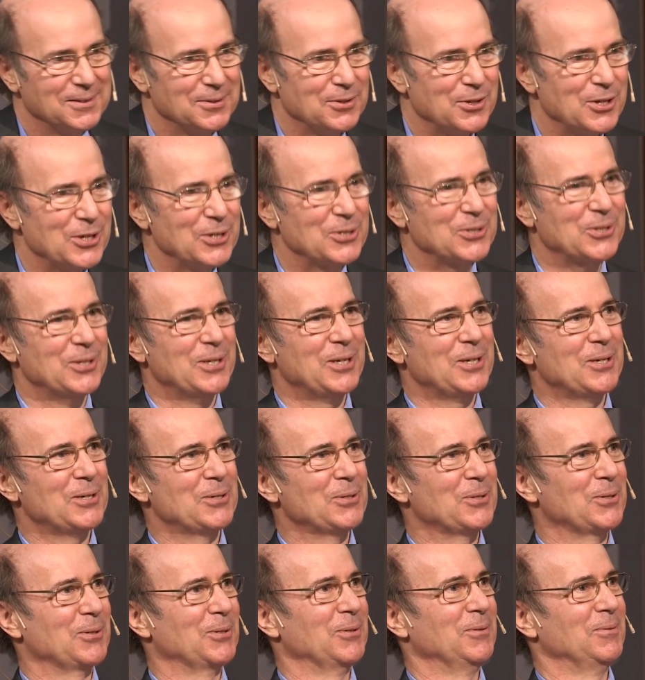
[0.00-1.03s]
This
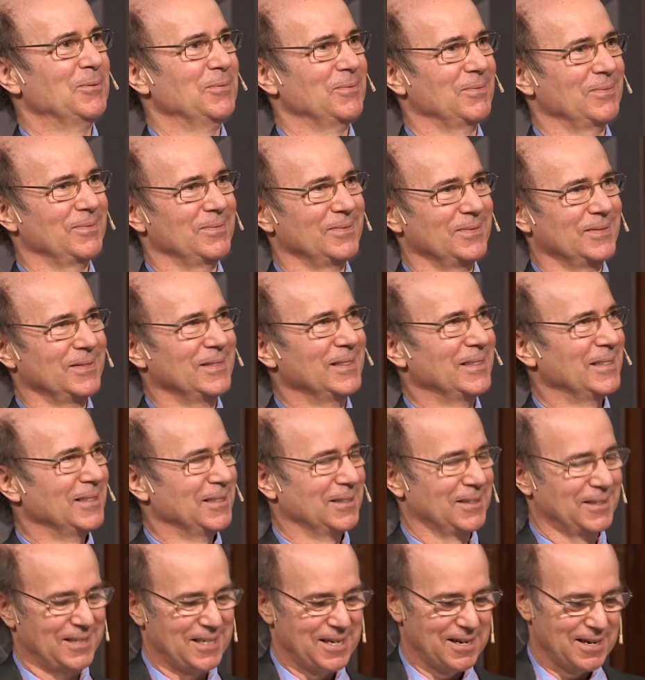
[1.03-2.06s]
is,
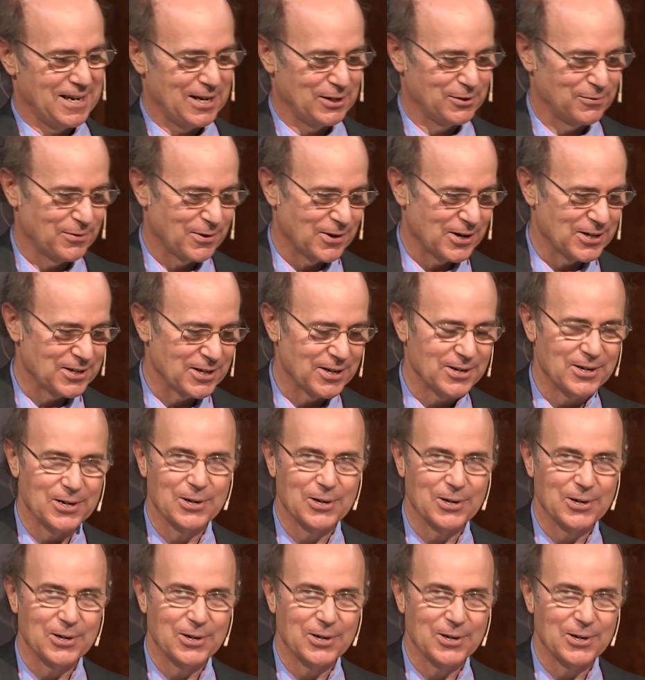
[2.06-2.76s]
as far as I